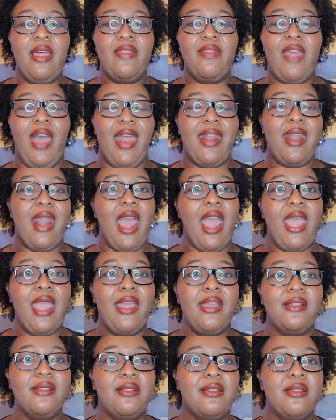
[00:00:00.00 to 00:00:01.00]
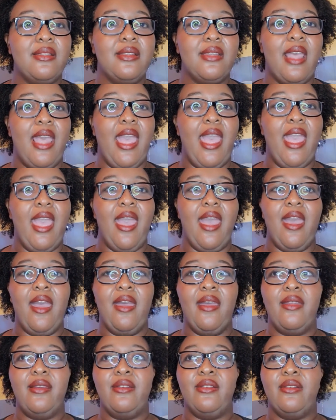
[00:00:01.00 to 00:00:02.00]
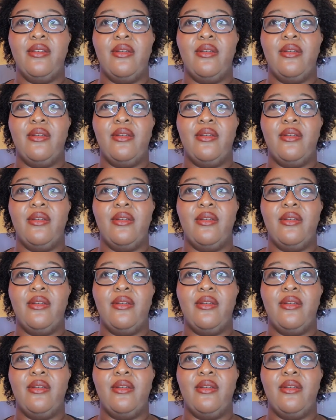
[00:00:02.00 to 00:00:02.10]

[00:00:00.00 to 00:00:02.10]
that night, and